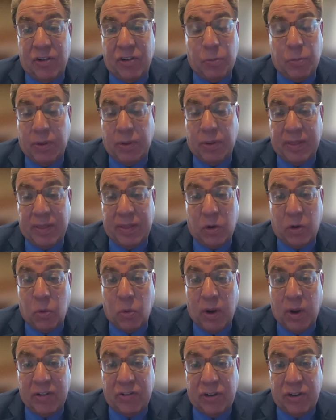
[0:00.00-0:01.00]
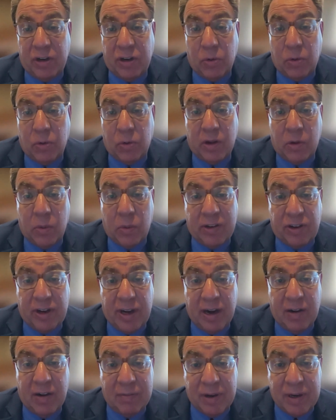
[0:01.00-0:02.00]
past, just with the question on
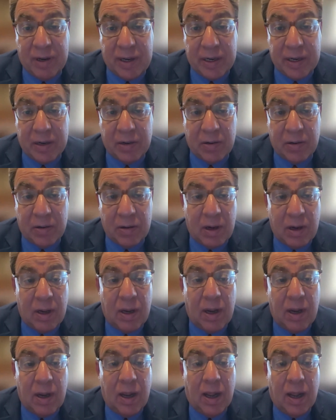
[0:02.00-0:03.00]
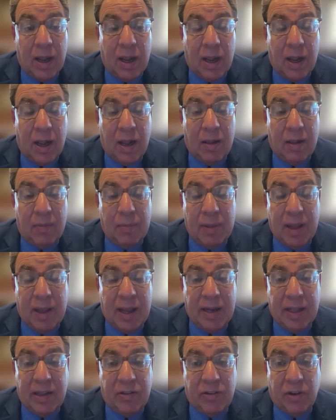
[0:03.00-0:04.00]
the questionnaire every year.
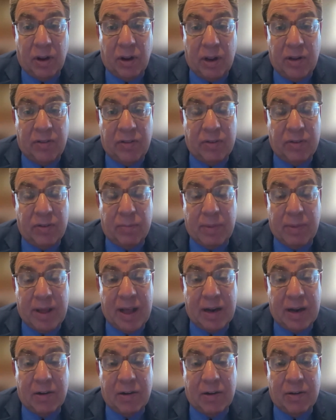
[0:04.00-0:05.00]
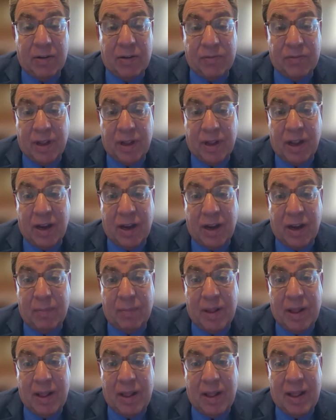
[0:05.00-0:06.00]
And it's a matter of
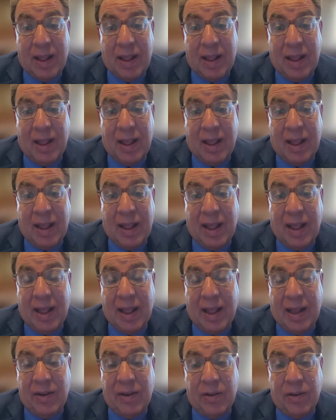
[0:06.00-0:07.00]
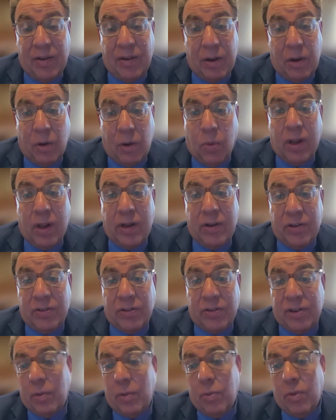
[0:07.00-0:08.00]
time. And
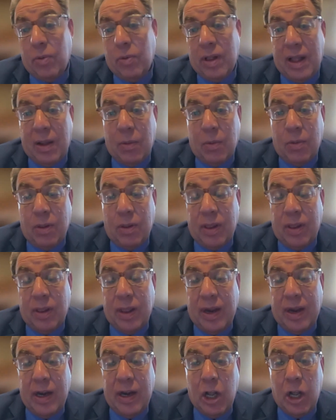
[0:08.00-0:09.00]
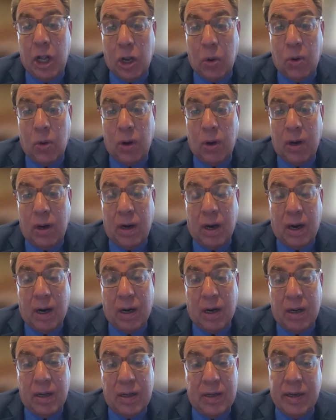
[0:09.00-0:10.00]
while you'll say, well, how will they know?
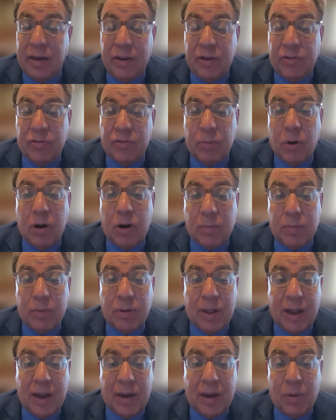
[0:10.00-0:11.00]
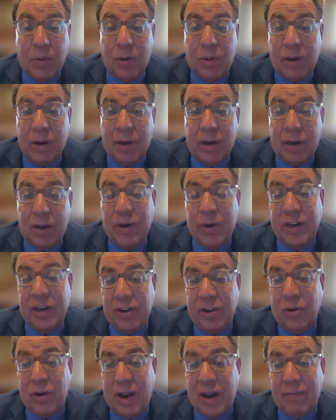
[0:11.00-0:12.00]
It is remarkable
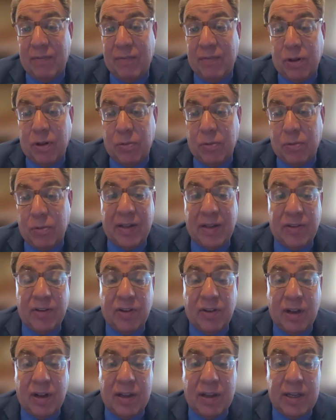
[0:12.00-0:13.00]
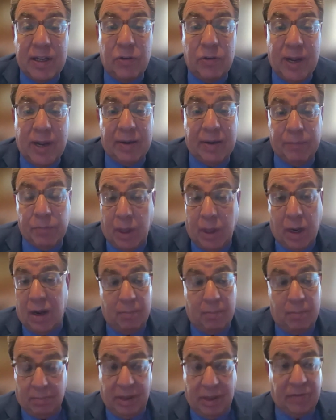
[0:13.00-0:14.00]
how, when you don't have
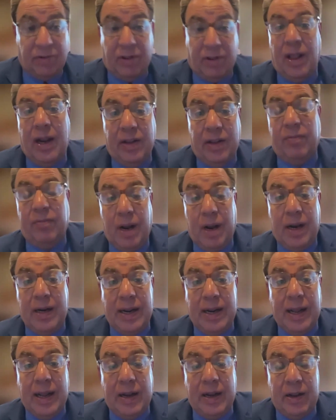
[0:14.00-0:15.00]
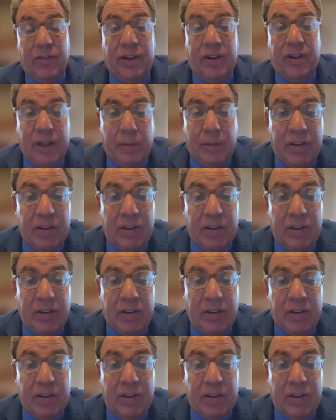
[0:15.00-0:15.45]
those plans and suddenly you get,